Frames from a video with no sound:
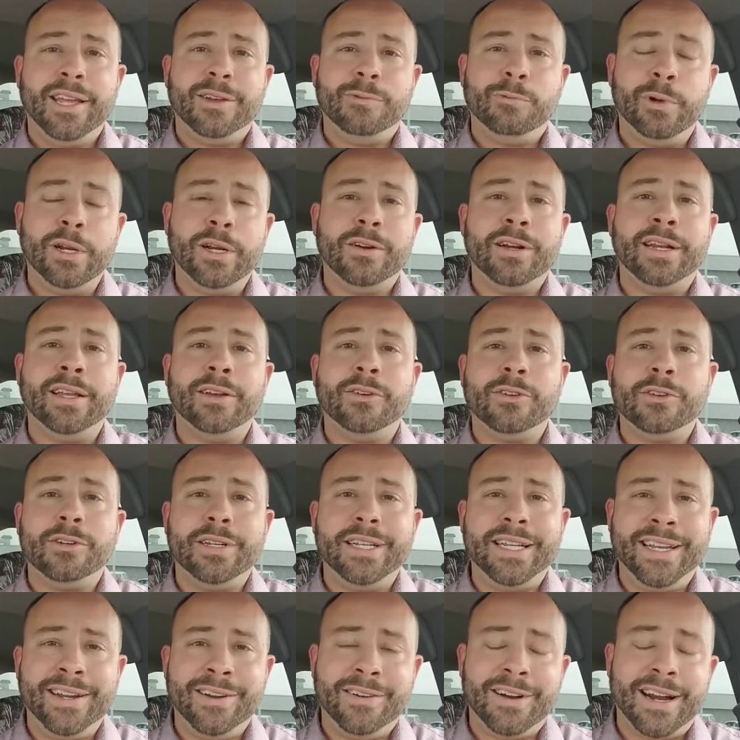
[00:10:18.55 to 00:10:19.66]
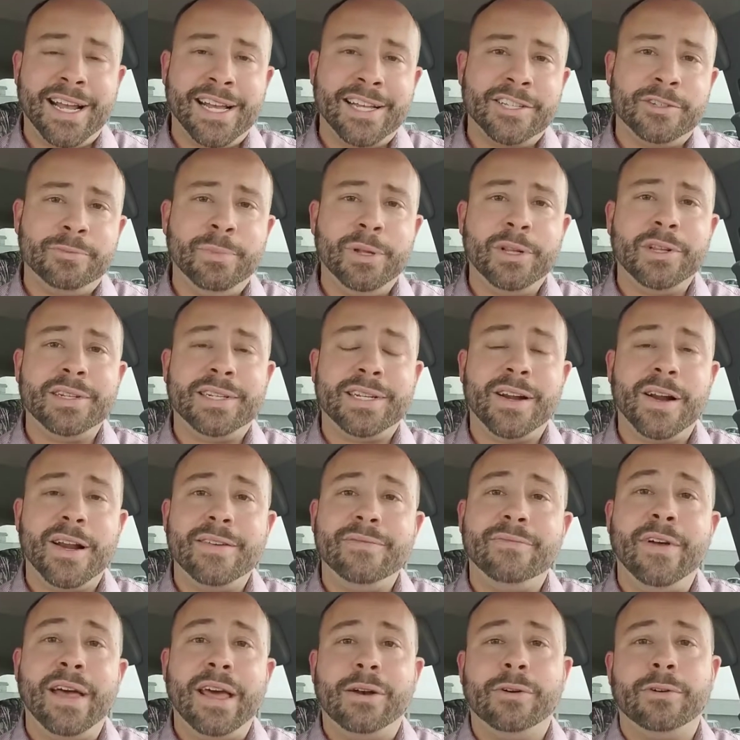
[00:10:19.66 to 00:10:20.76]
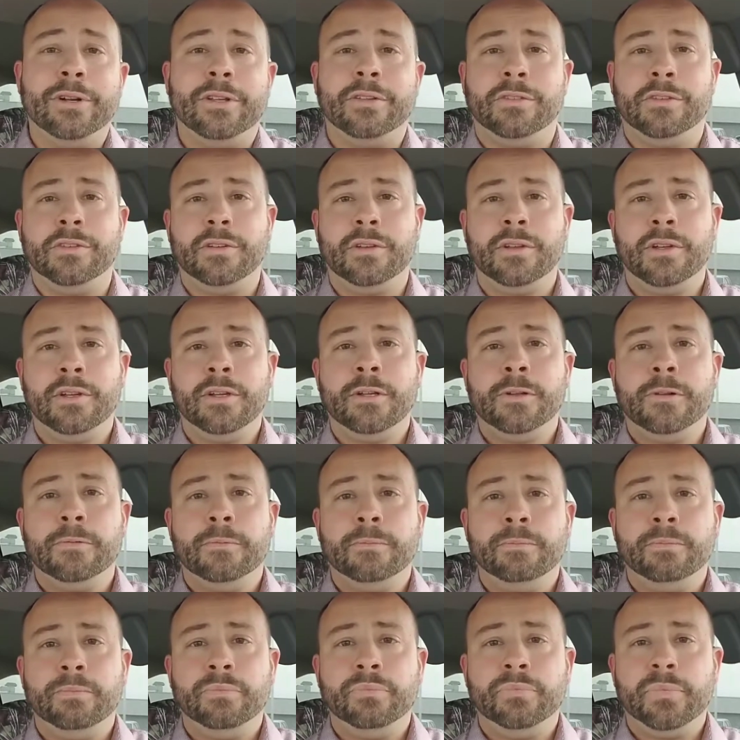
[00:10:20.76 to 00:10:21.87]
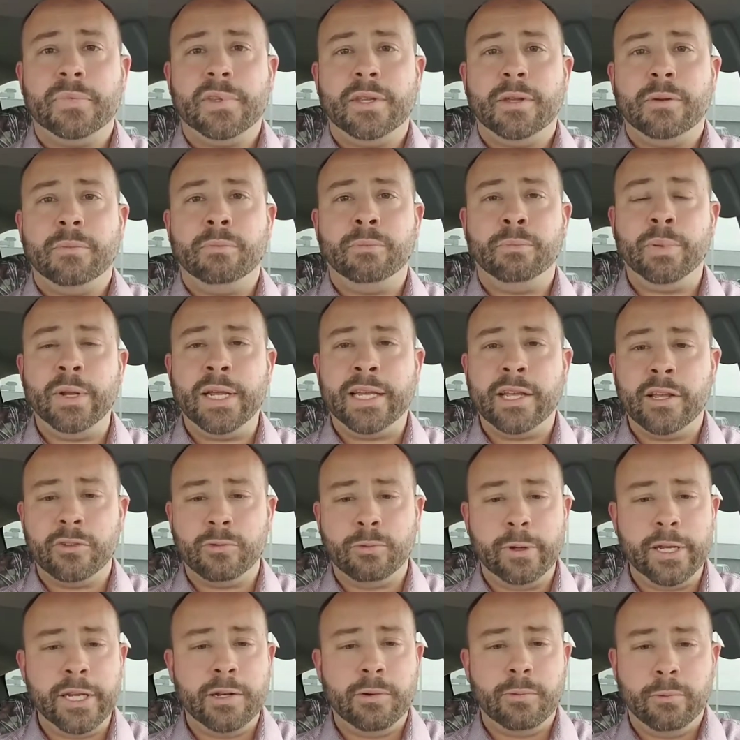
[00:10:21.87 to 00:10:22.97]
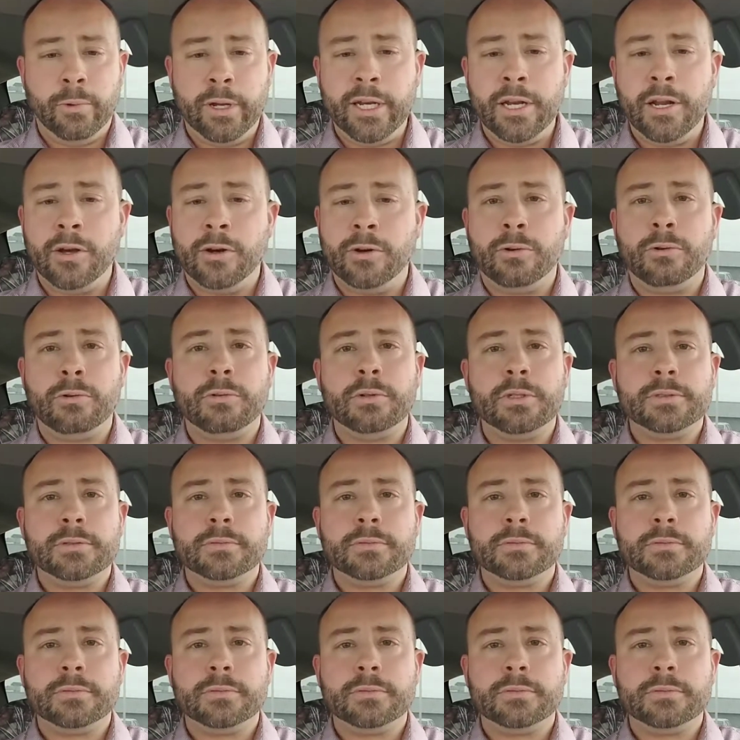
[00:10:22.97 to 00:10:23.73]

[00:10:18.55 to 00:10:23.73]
We are here as military veterans because we know